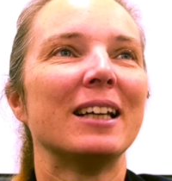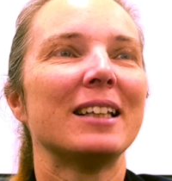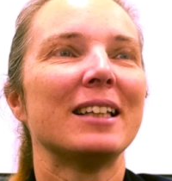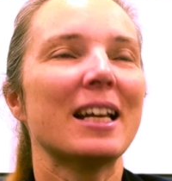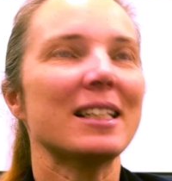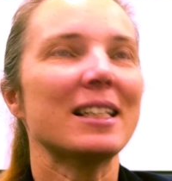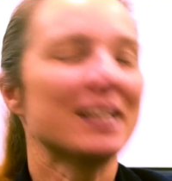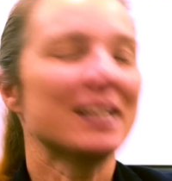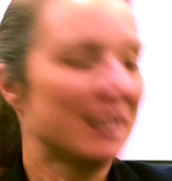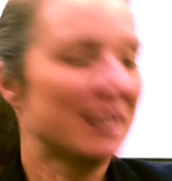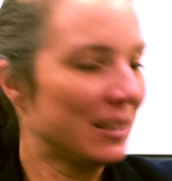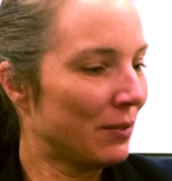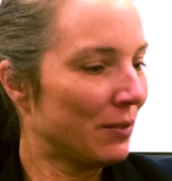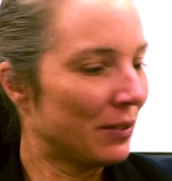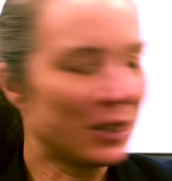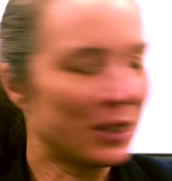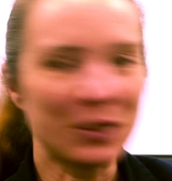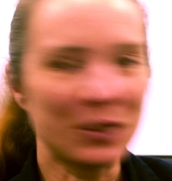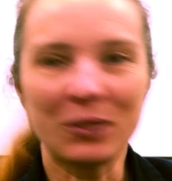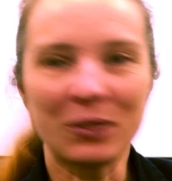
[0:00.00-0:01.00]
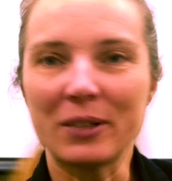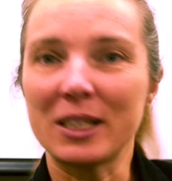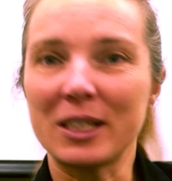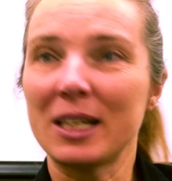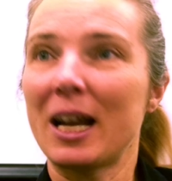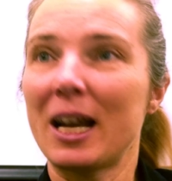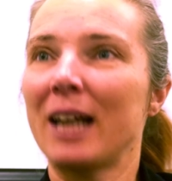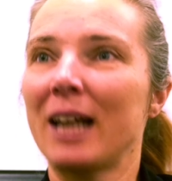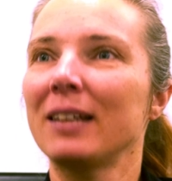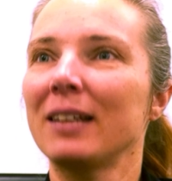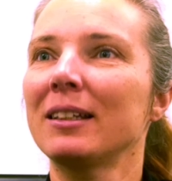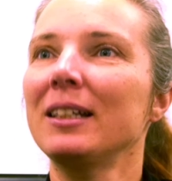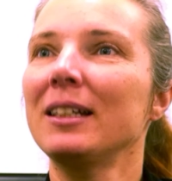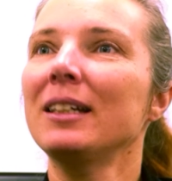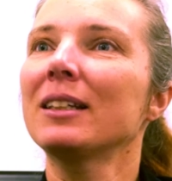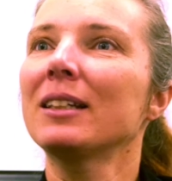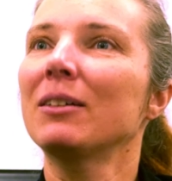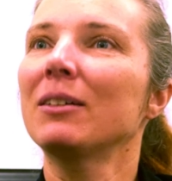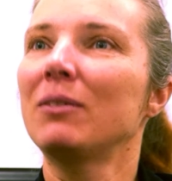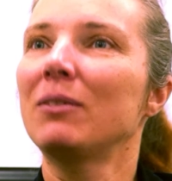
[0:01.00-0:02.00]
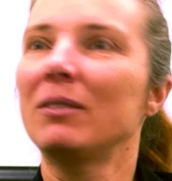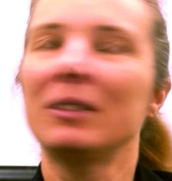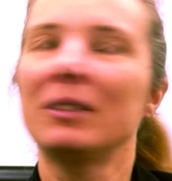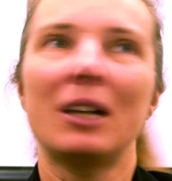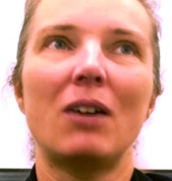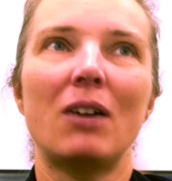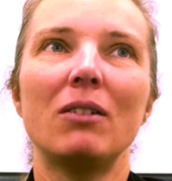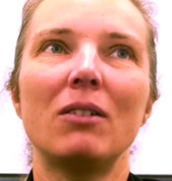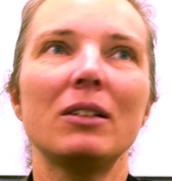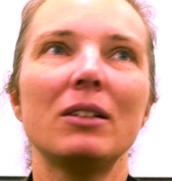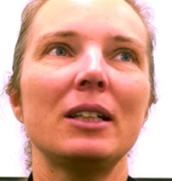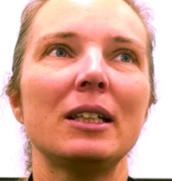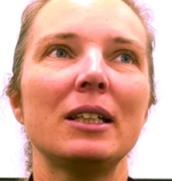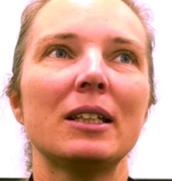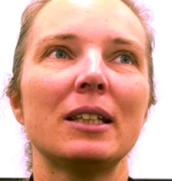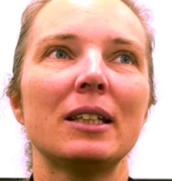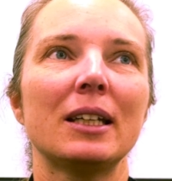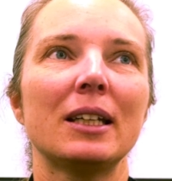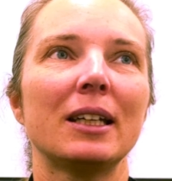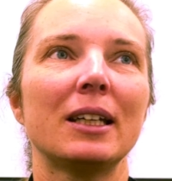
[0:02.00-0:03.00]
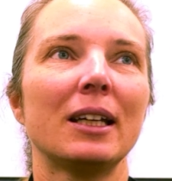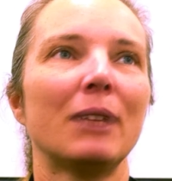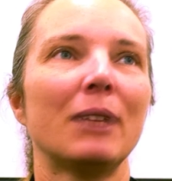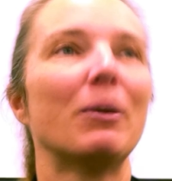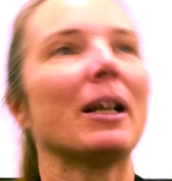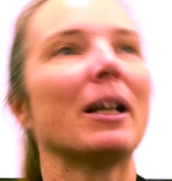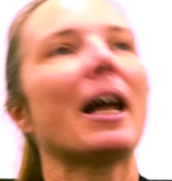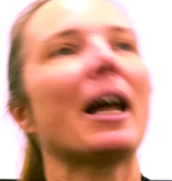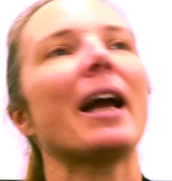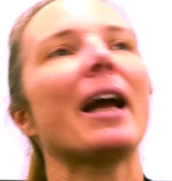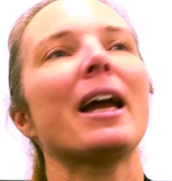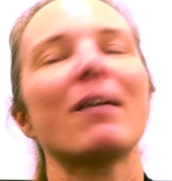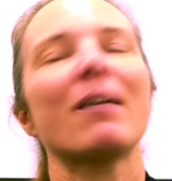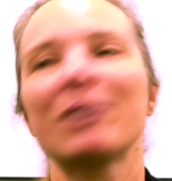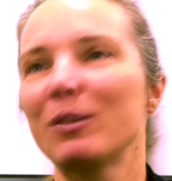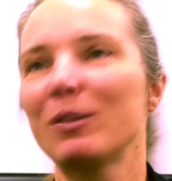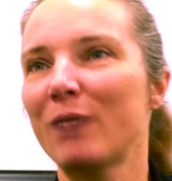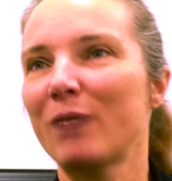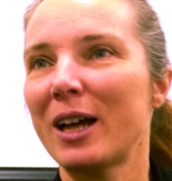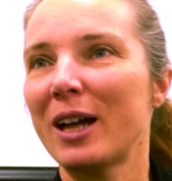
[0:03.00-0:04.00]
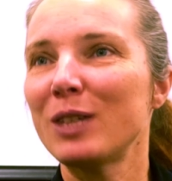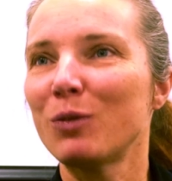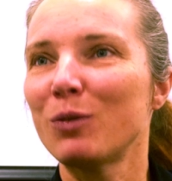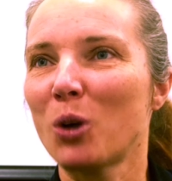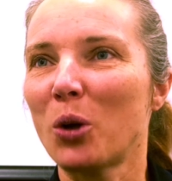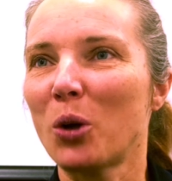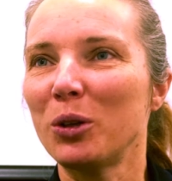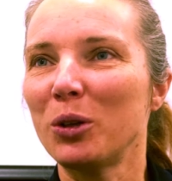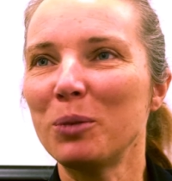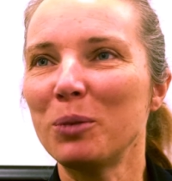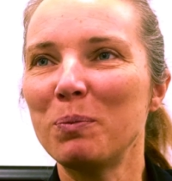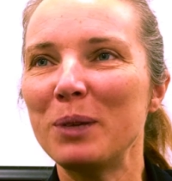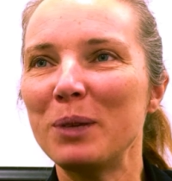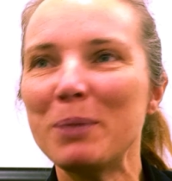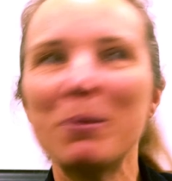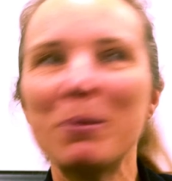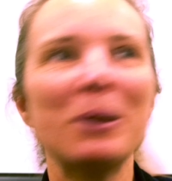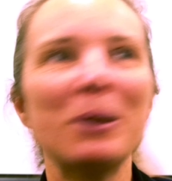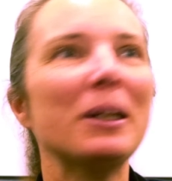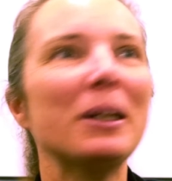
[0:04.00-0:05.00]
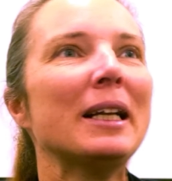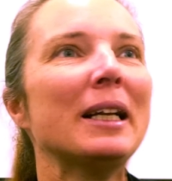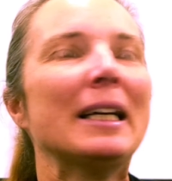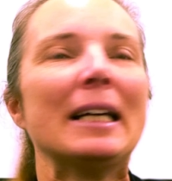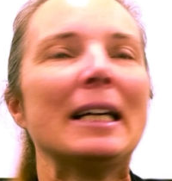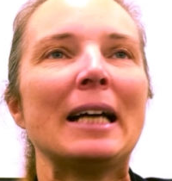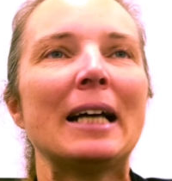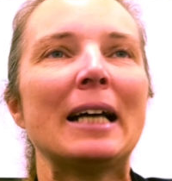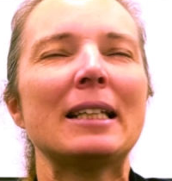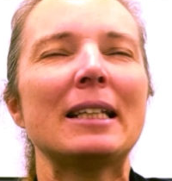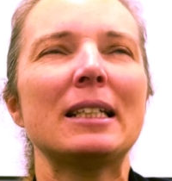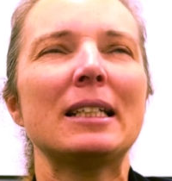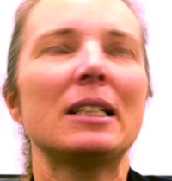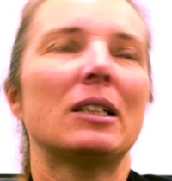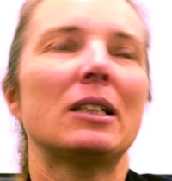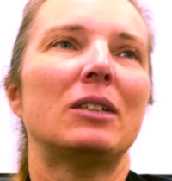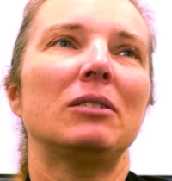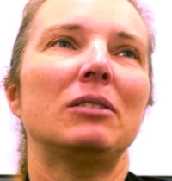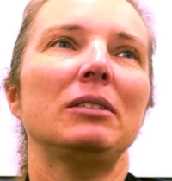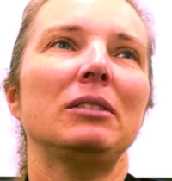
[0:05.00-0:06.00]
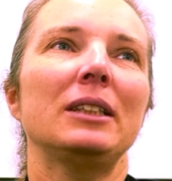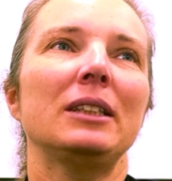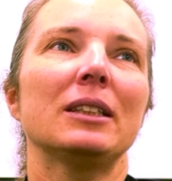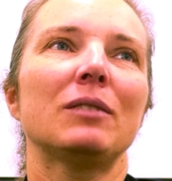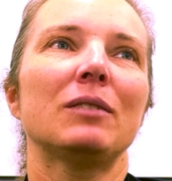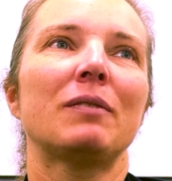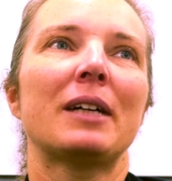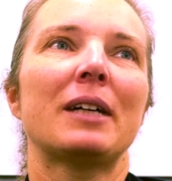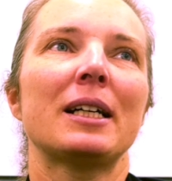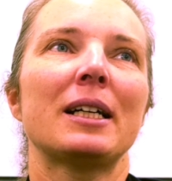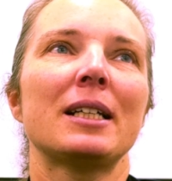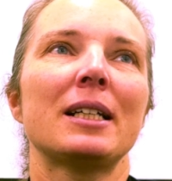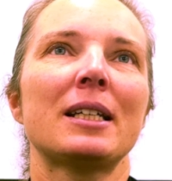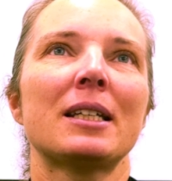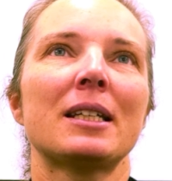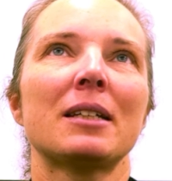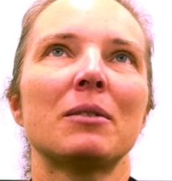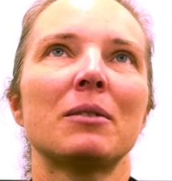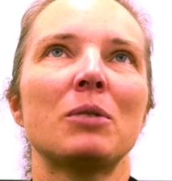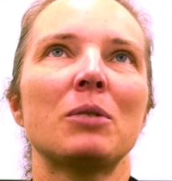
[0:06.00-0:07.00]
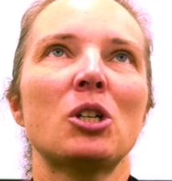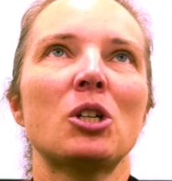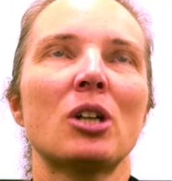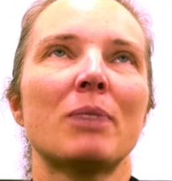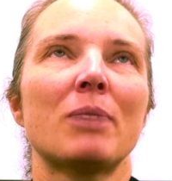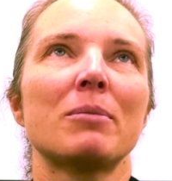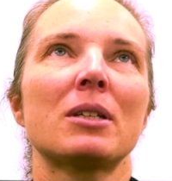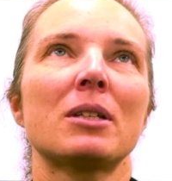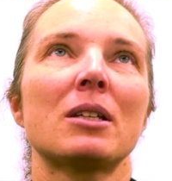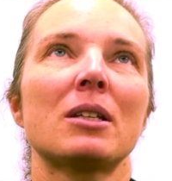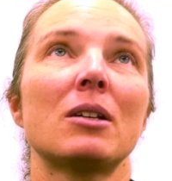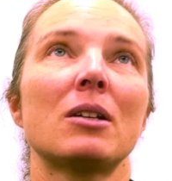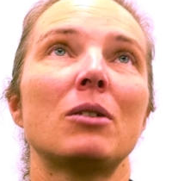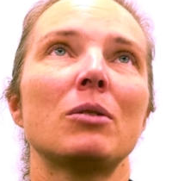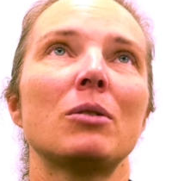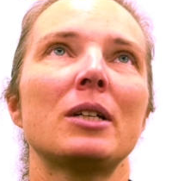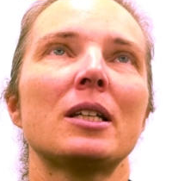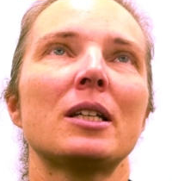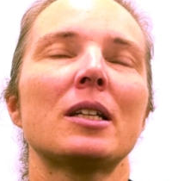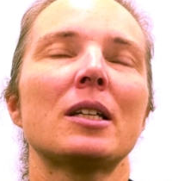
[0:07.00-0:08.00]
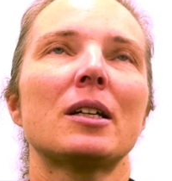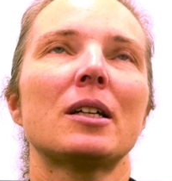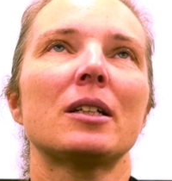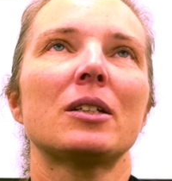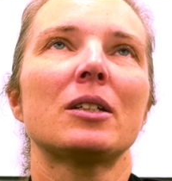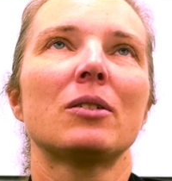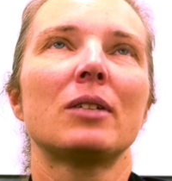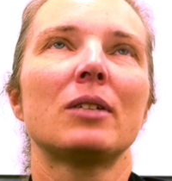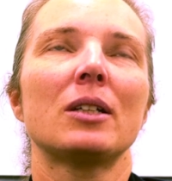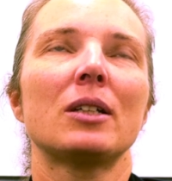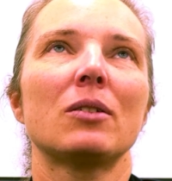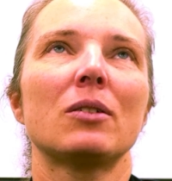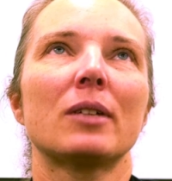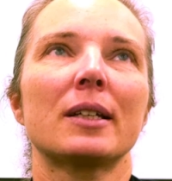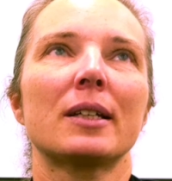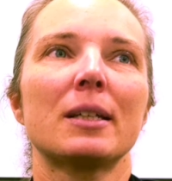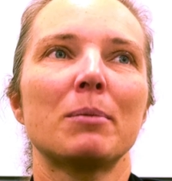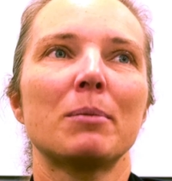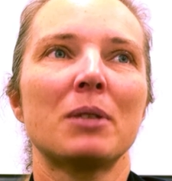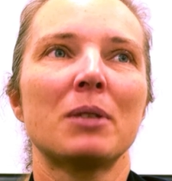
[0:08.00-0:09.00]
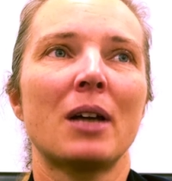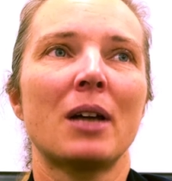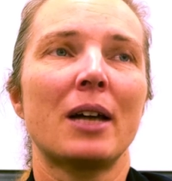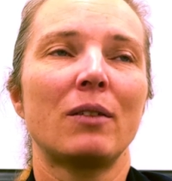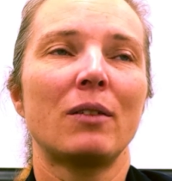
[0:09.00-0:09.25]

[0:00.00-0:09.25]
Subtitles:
That's a difficult question. I think the only thing, well, I have advice for other people. I think the only advice, which I'm slowly starting to accept the